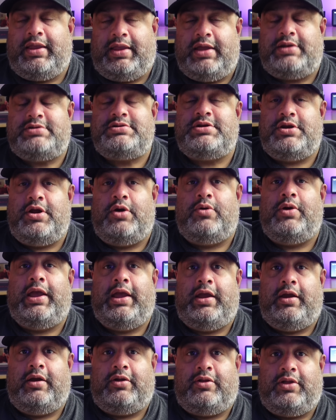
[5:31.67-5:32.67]
Get to know
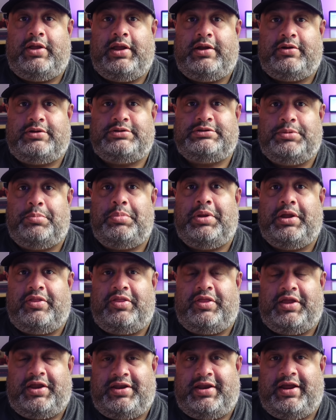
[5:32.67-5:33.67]
hail. Hail's a
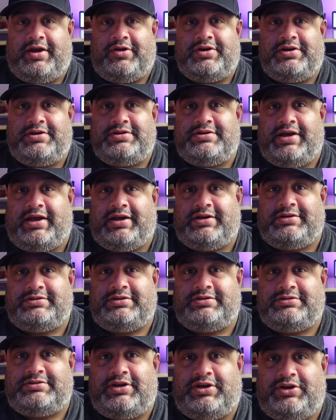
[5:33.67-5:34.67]
big thing down in
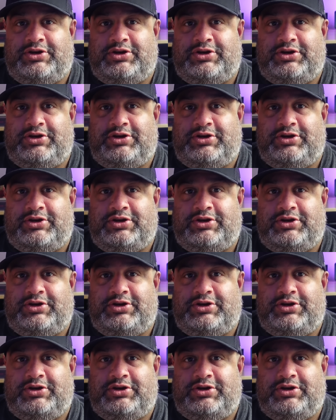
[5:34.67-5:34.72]
Texas,